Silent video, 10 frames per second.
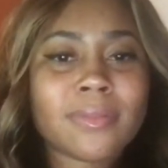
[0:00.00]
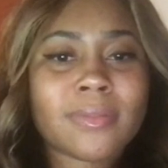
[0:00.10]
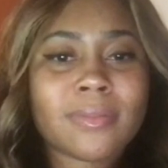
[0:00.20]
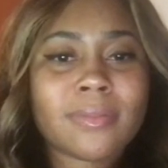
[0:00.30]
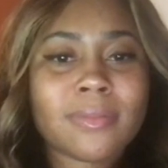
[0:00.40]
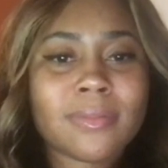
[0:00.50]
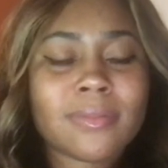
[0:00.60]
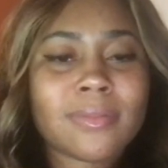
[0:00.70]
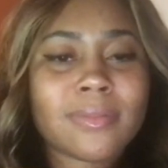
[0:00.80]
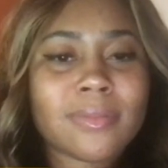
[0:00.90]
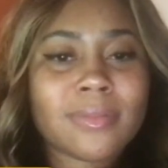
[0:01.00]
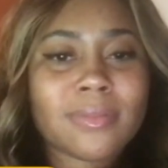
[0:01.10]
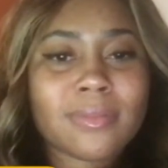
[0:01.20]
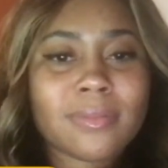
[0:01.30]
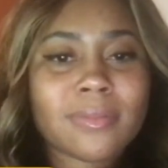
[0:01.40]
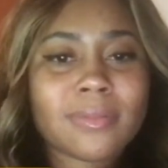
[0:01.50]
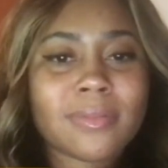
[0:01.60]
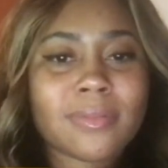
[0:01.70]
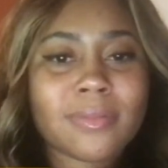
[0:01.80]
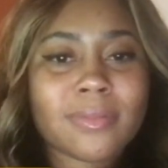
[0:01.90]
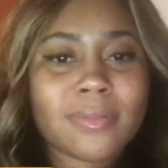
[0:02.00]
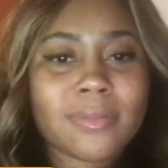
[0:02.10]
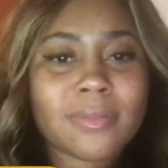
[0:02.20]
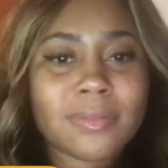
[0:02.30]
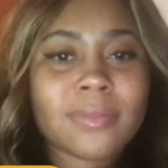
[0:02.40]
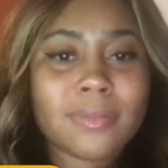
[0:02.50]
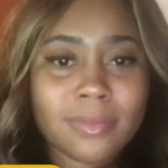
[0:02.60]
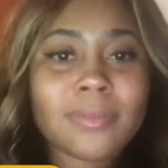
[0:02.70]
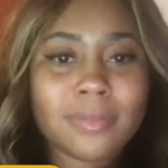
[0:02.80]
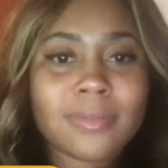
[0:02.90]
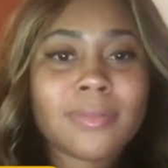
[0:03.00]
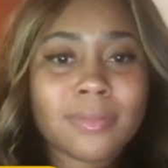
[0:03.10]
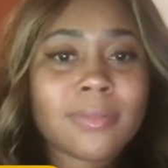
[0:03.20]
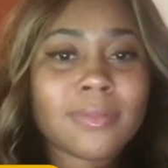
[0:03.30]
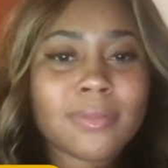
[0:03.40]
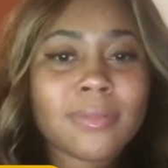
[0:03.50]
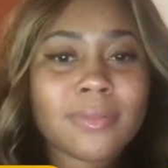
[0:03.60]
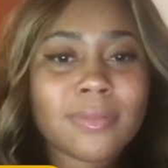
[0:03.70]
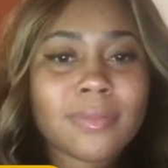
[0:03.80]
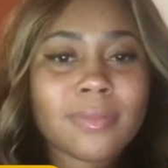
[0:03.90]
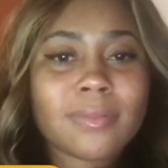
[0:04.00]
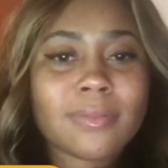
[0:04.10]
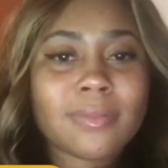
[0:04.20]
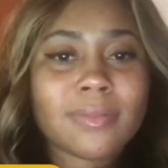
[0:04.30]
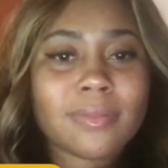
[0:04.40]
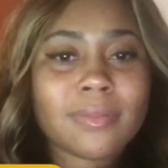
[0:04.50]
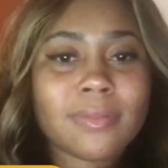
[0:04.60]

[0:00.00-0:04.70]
This person isn't speaking.